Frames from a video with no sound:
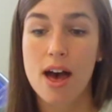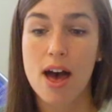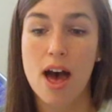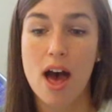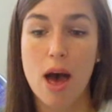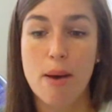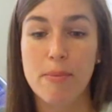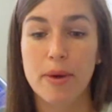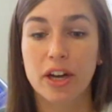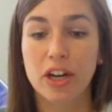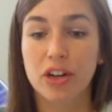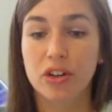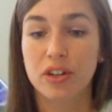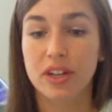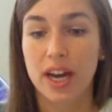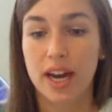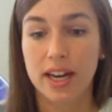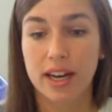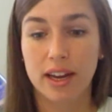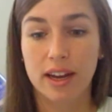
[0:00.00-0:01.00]
and
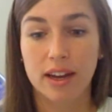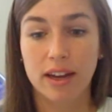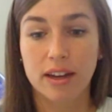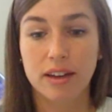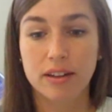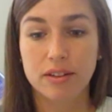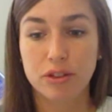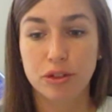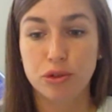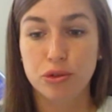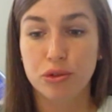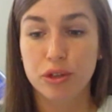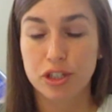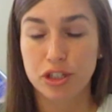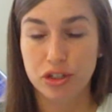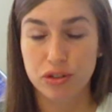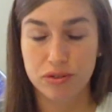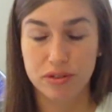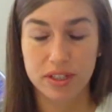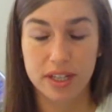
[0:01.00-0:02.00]
creating
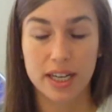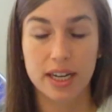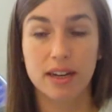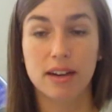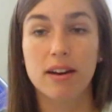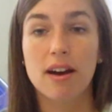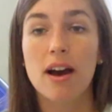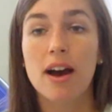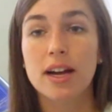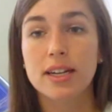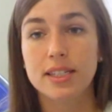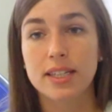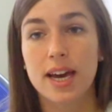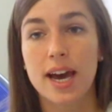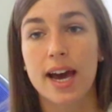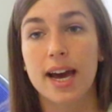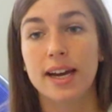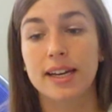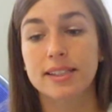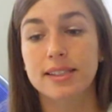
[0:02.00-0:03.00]
nutrition-related
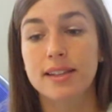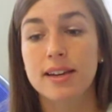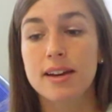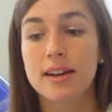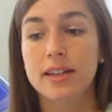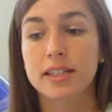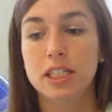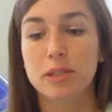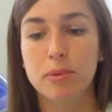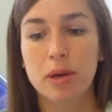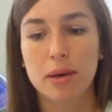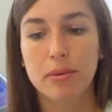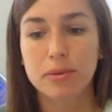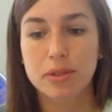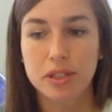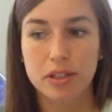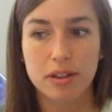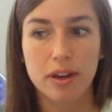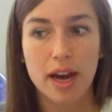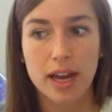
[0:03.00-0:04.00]
contacts to be able
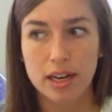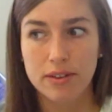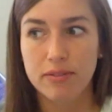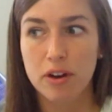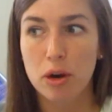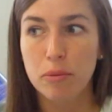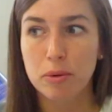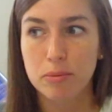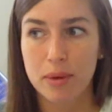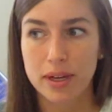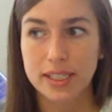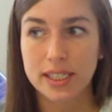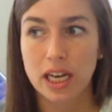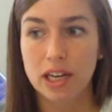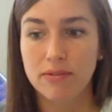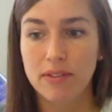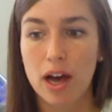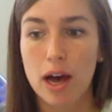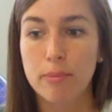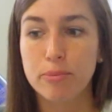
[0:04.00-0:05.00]
to kind of open
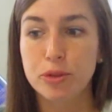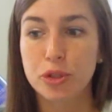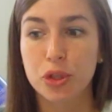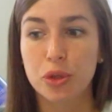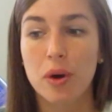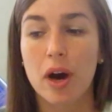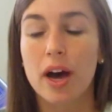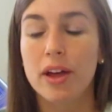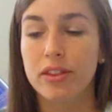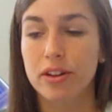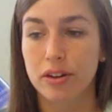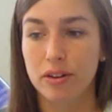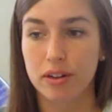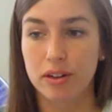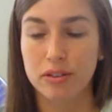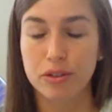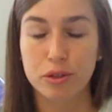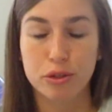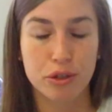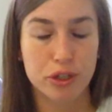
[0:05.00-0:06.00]
myself up to
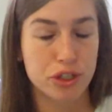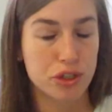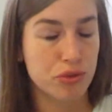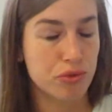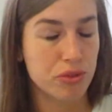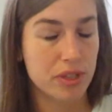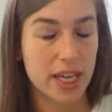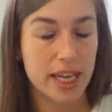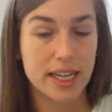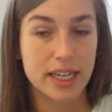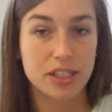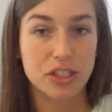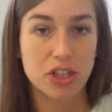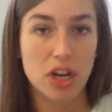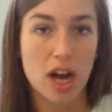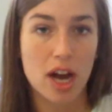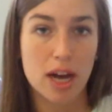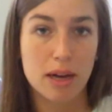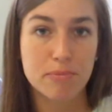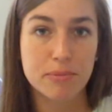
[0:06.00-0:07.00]
other nutrition-related
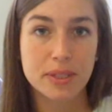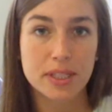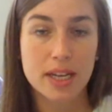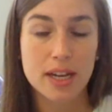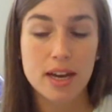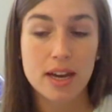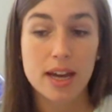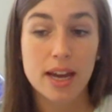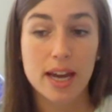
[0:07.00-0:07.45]
jobs